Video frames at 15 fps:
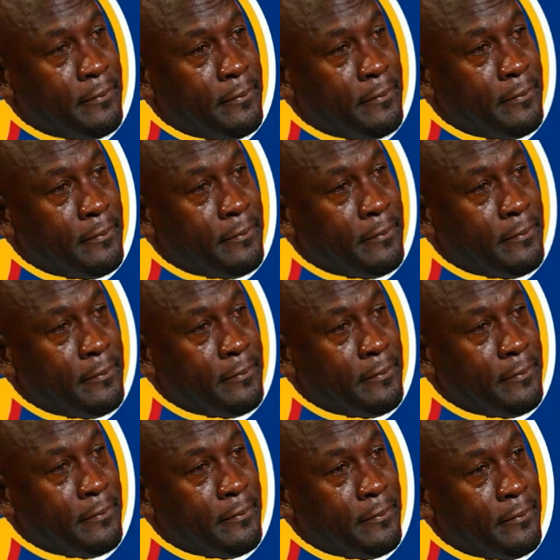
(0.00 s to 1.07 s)

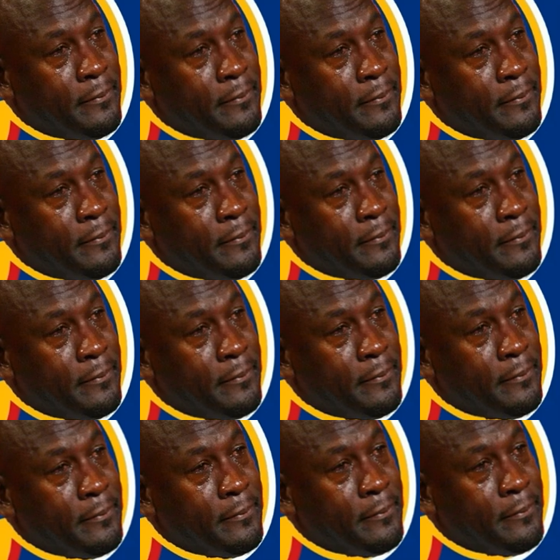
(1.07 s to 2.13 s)

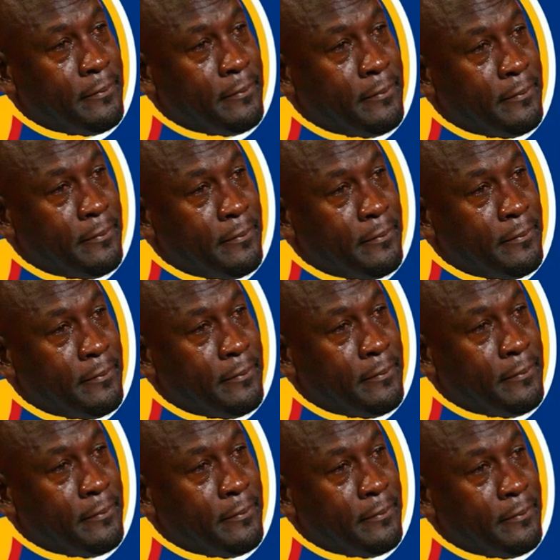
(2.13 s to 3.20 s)

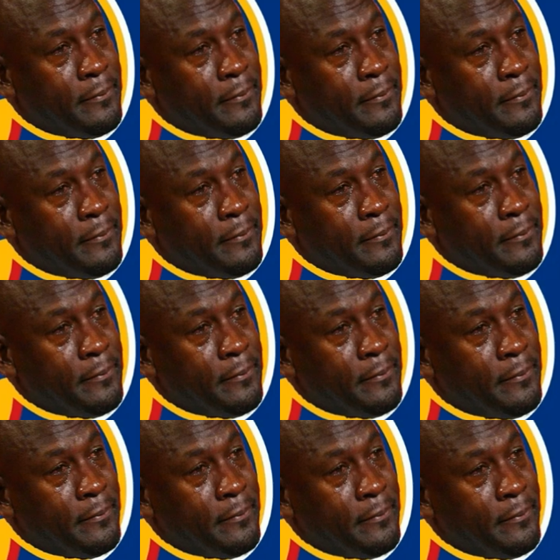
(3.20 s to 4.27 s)

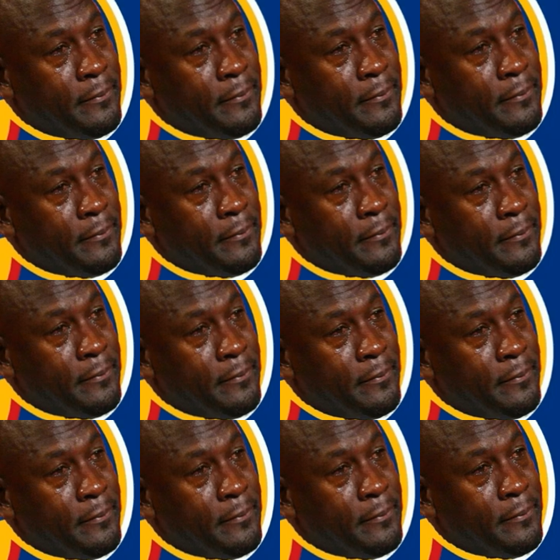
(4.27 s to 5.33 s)

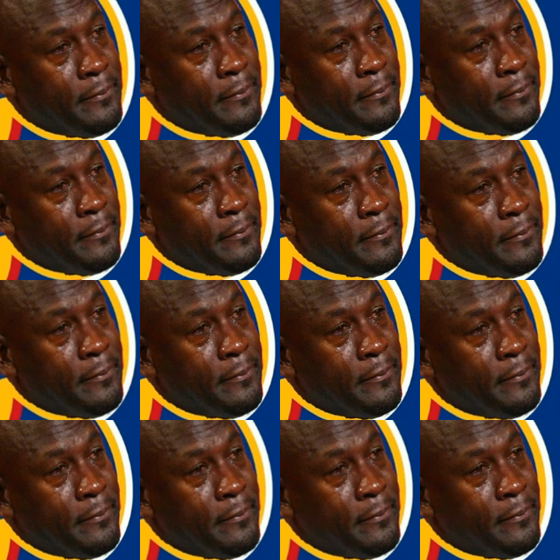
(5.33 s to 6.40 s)

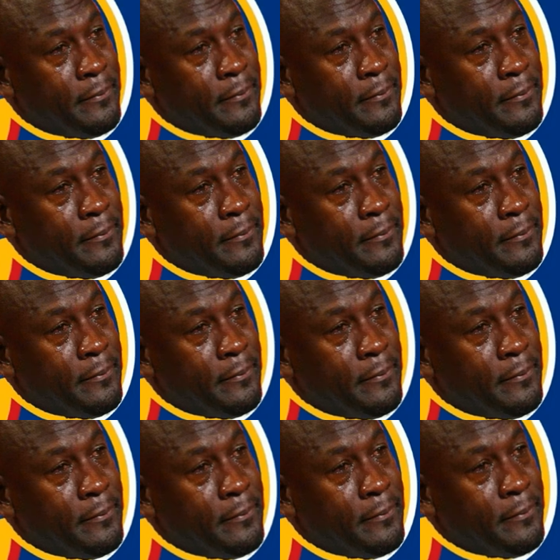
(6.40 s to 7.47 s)

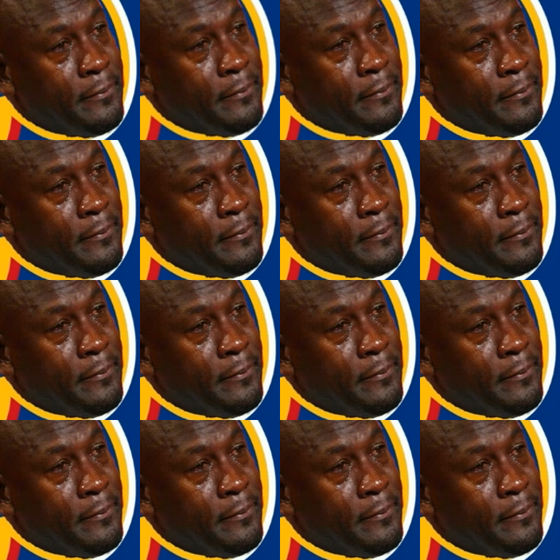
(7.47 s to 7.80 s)
[no speech]